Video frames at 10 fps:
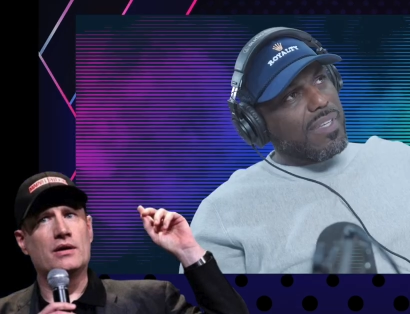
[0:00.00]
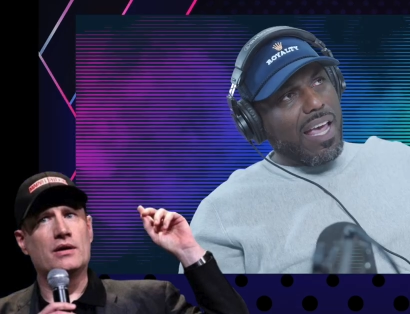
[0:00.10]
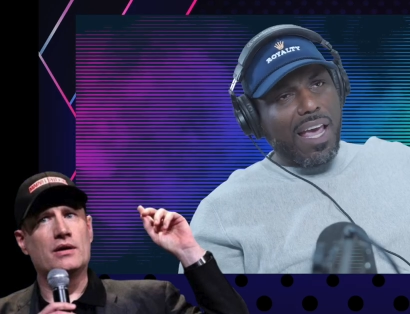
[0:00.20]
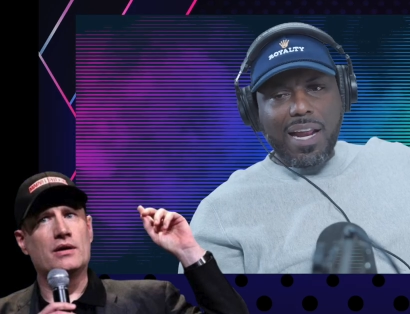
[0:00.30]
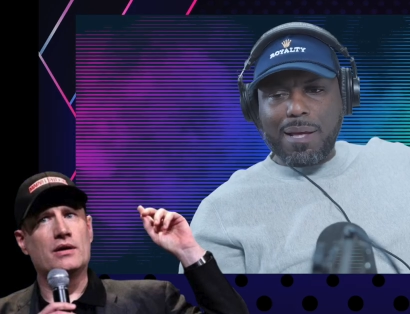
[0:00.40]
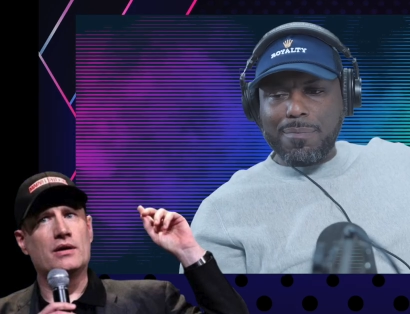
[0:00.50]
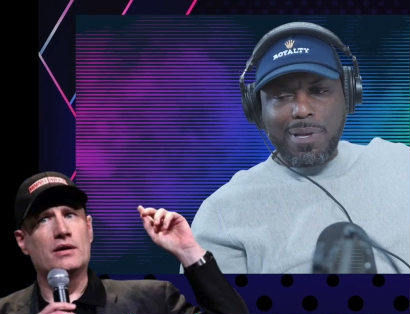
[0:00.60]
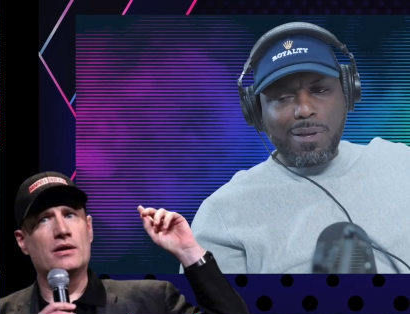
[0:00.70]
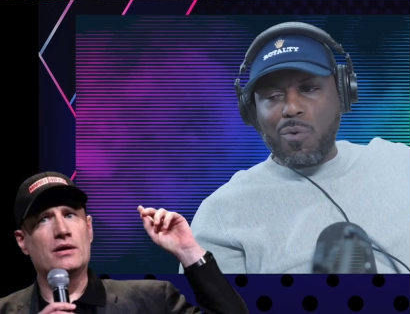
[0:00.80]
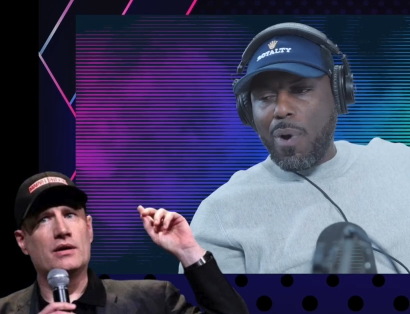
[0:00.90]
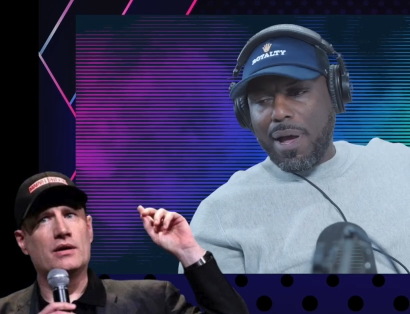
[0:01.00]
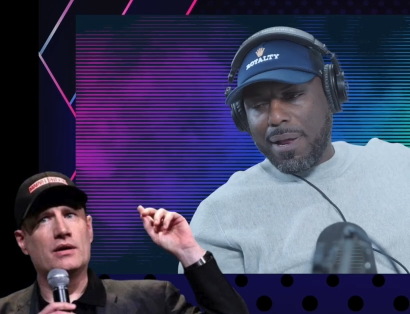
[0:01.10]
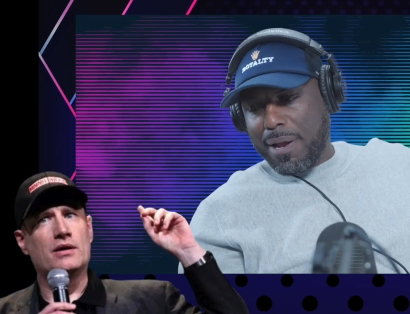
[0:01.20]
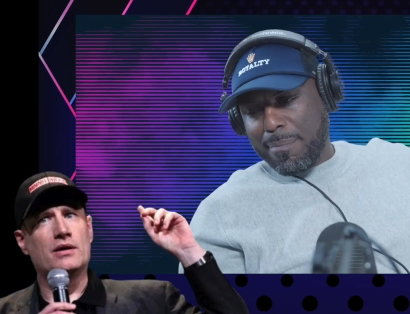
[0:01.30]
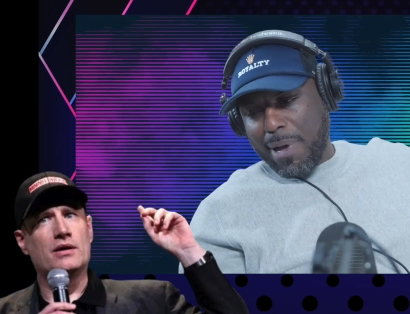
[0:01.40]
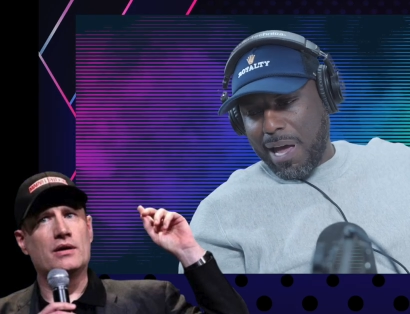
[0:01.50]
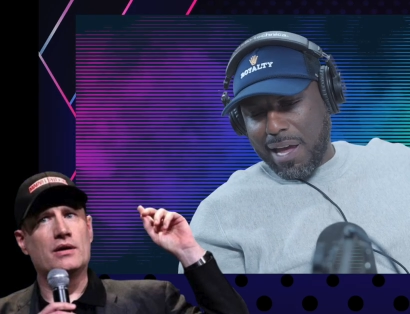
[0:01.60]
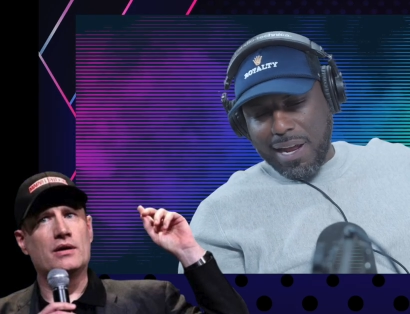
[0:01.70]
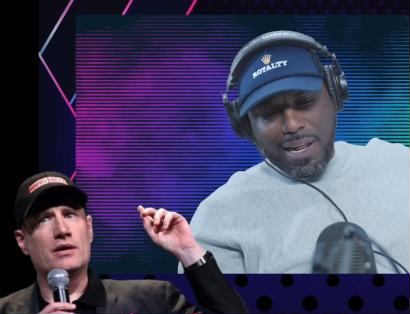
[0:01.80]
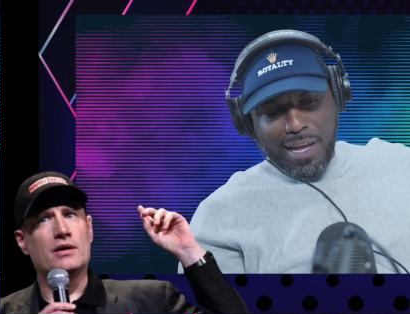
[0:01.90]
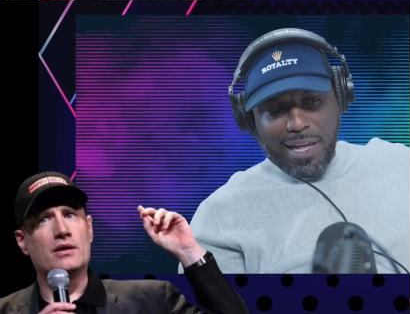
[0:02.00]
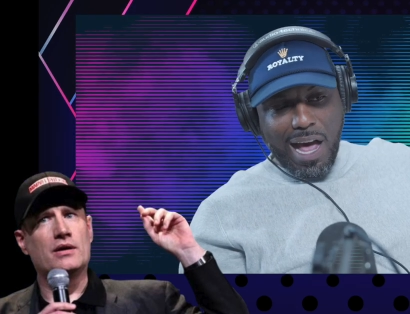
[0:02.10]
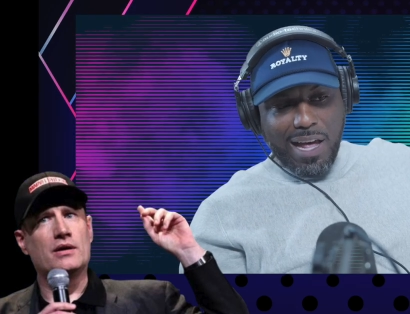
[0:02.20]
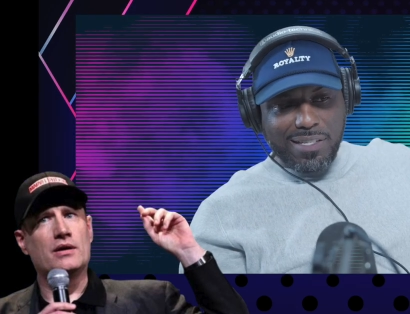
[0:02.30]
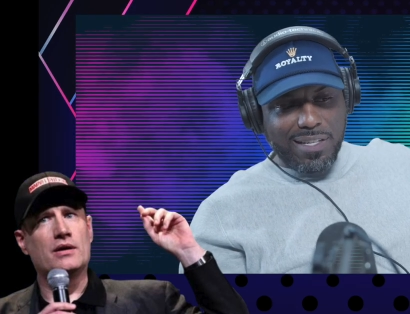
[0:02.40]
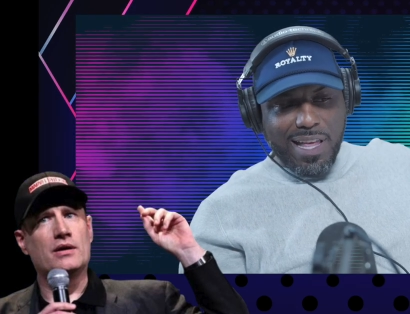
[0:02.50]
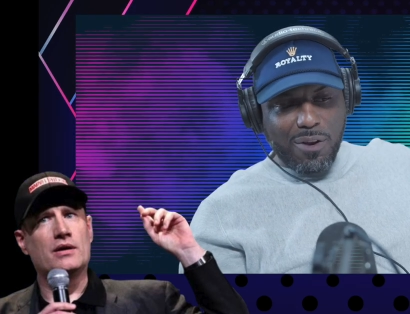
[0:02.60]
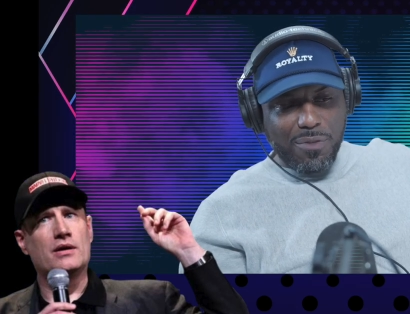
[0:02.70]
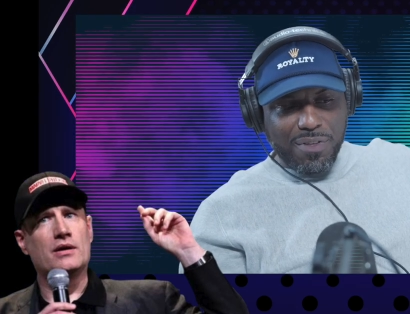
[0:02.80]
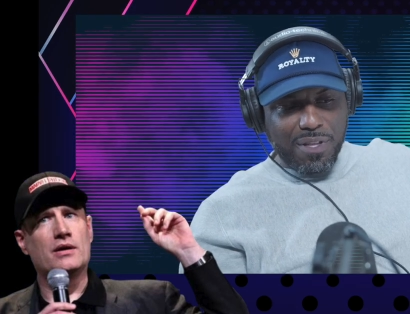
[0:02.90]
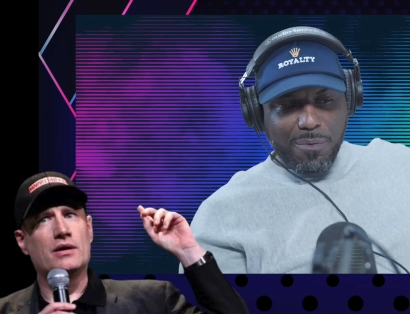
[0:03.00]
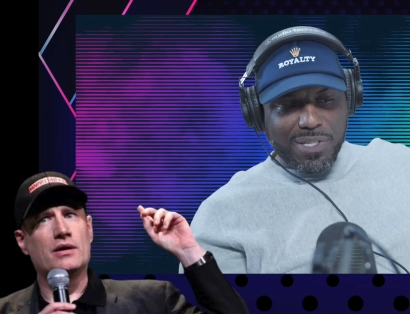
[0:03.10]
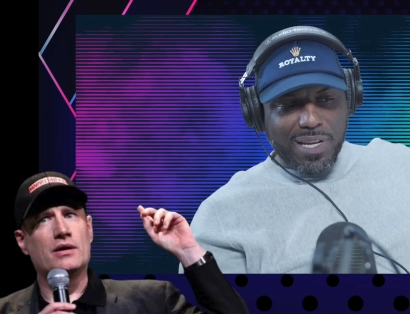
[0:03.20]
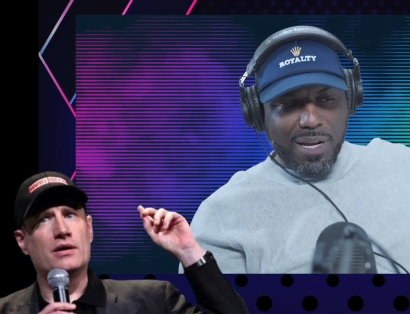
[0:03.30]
Speaker 1: And I'm quite, and I'm, I, and, and honestly, I don't think there was a lot of